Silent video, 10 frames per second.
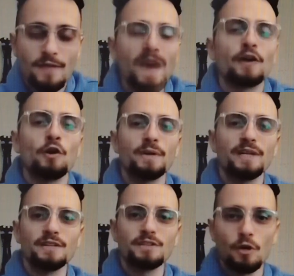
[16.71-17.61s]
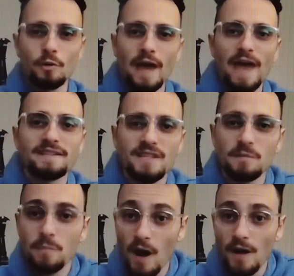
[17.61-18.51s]
That opening is known as
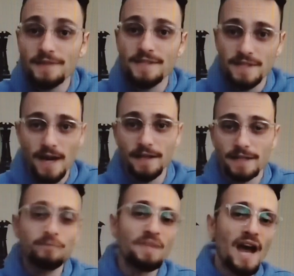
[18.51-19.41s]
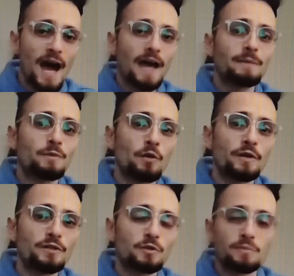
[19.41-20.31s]
the Ponziani. I am
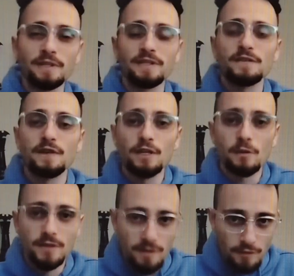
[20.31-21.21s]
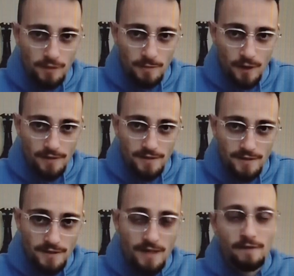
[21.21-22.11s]
going to split this video into 3
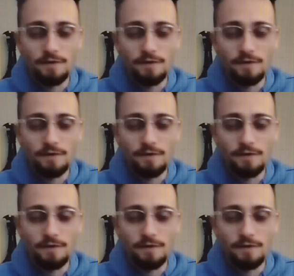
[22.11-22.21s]
parts.